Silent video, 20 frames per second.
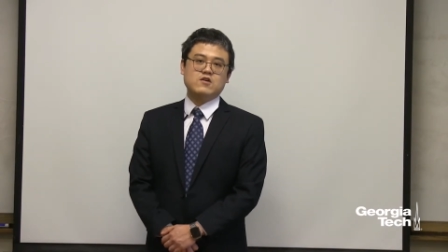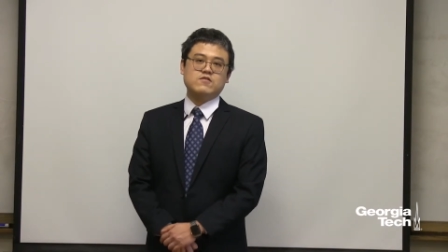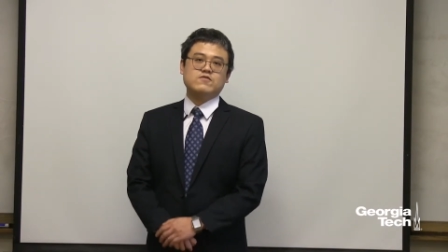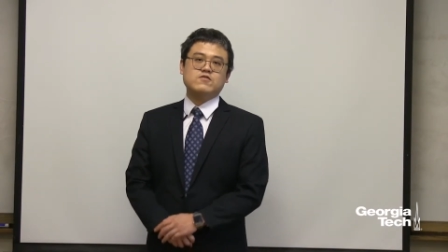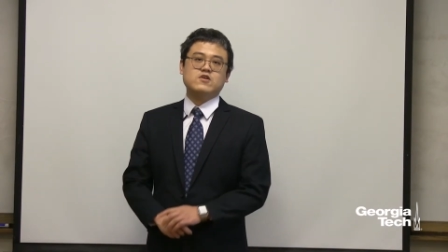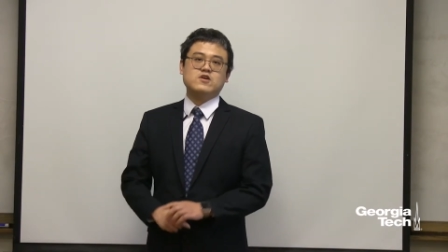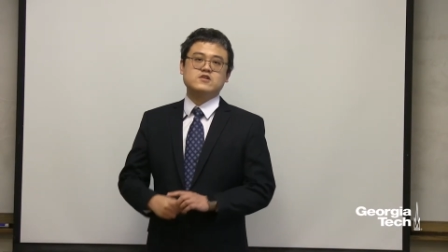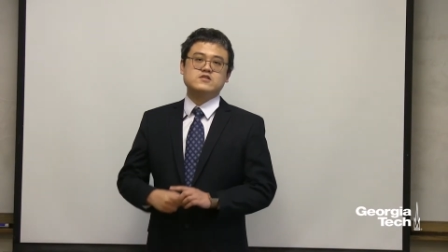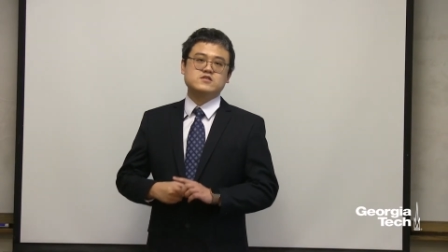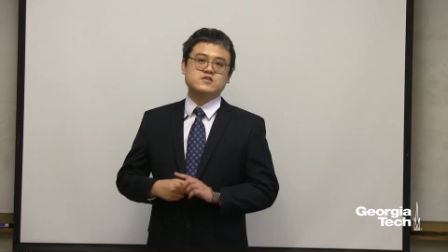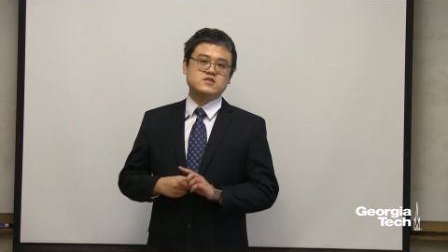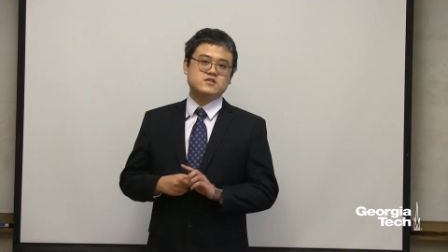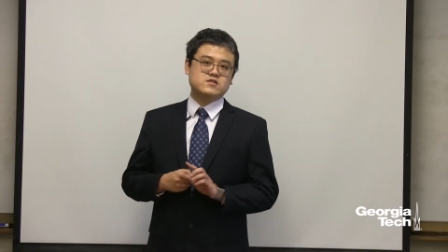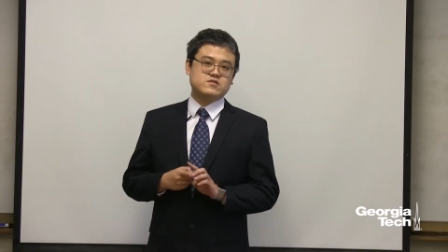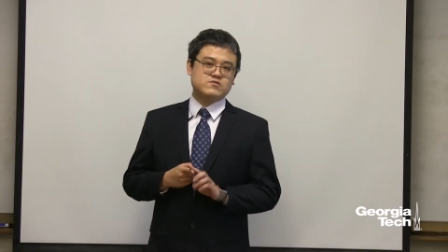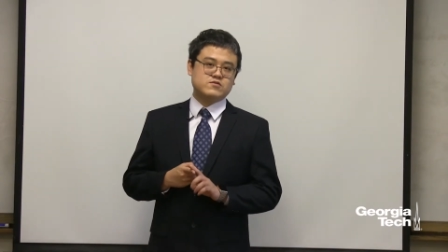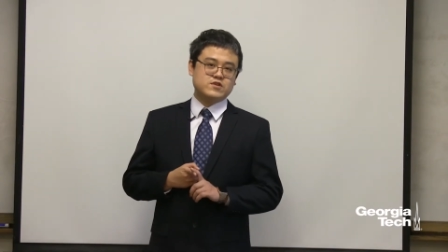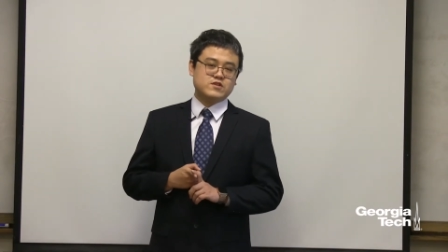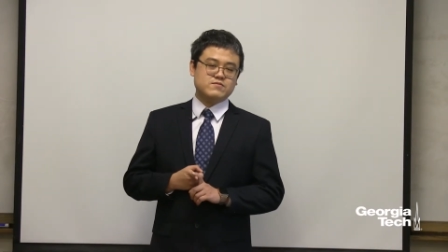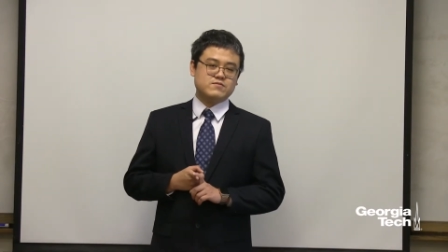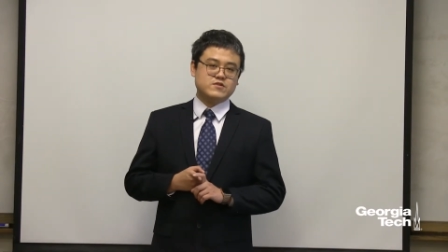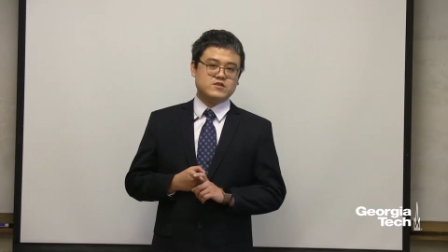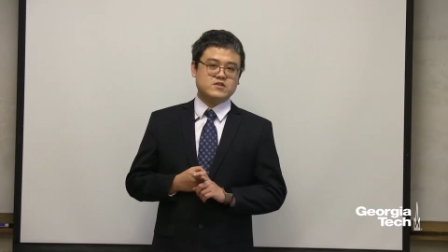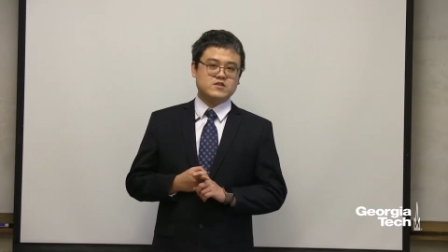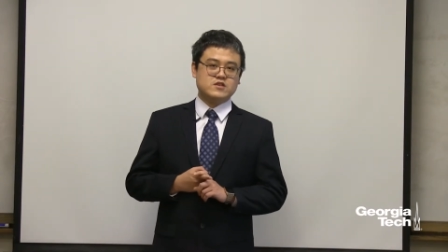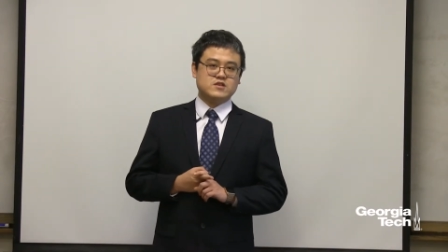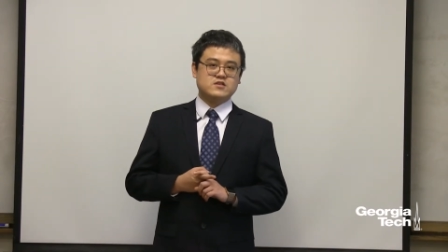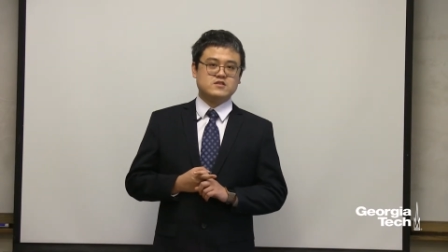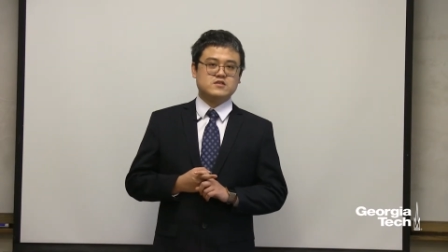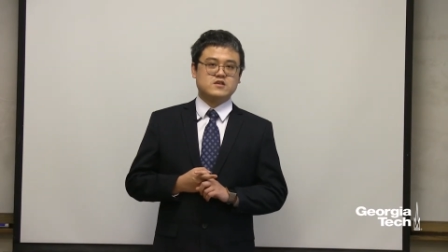First, this
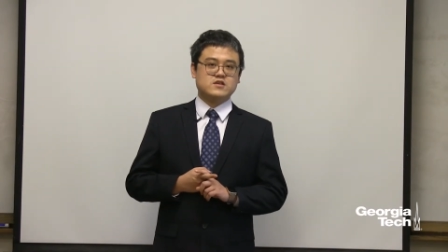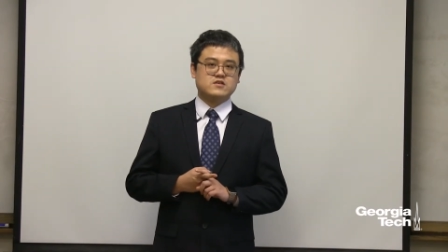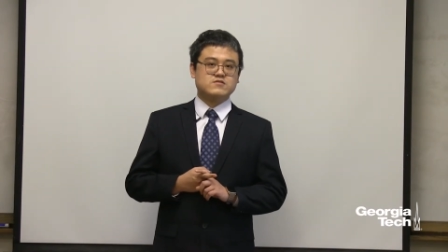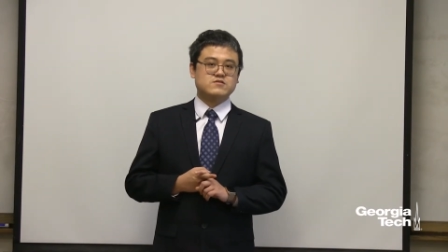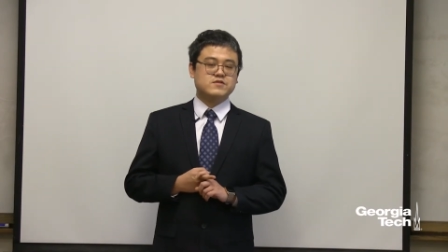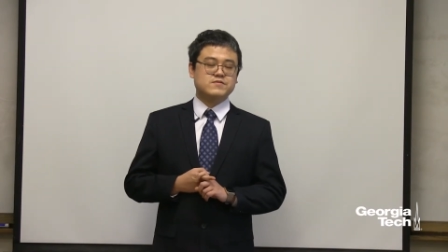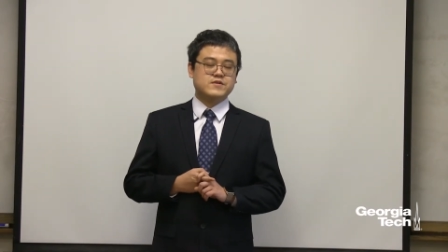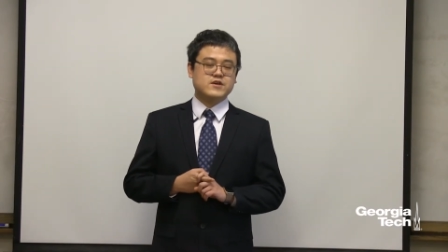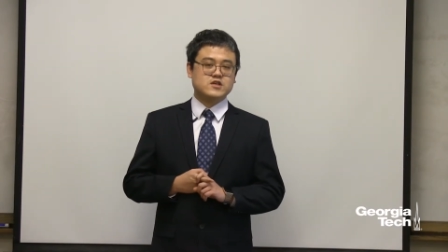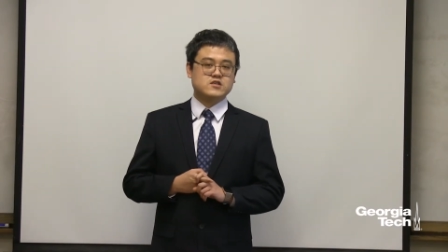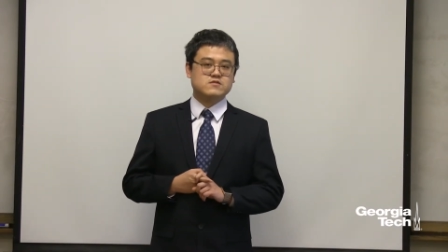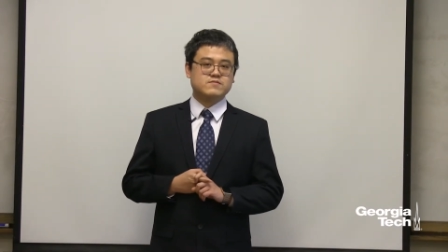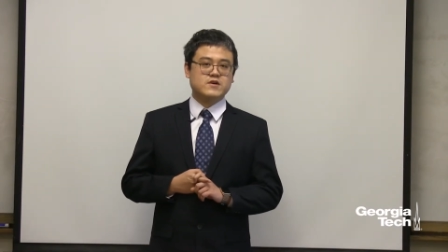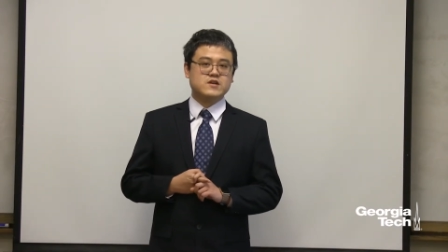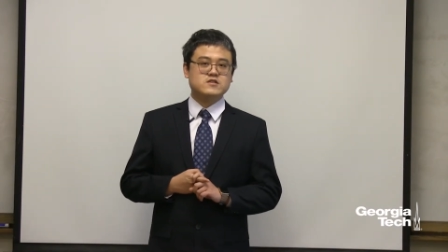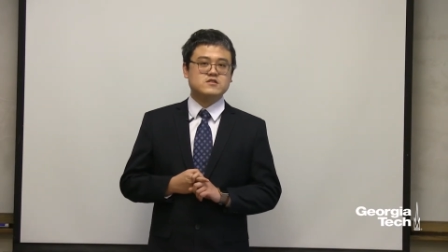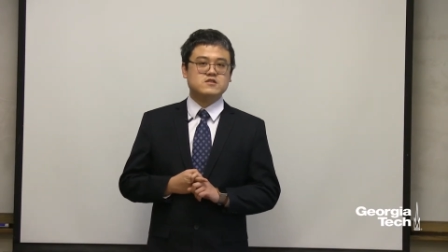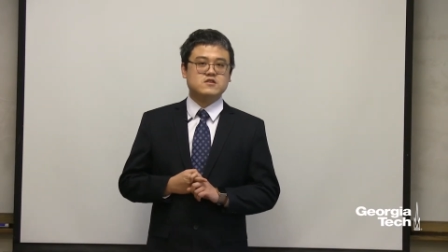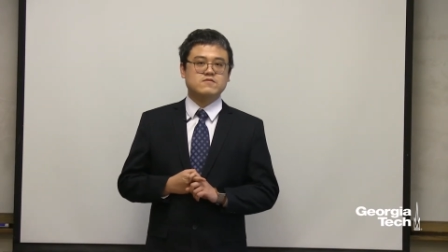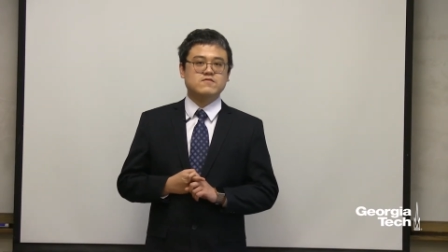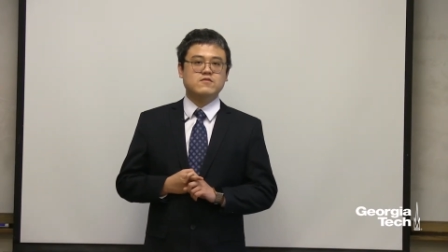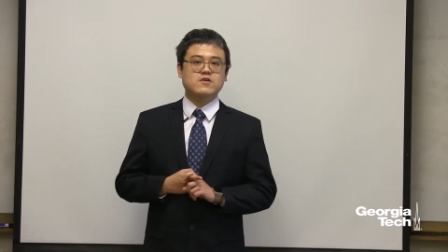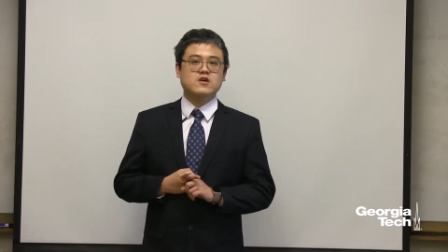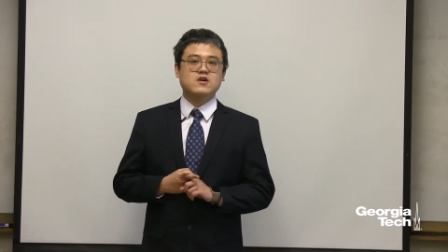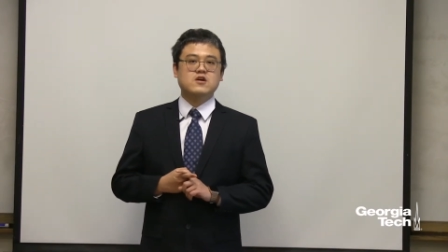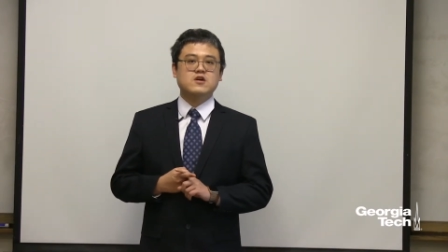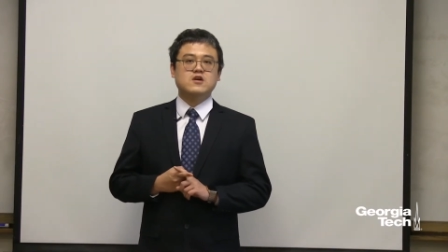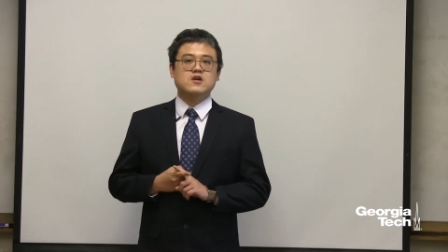treatment is extremely expensive.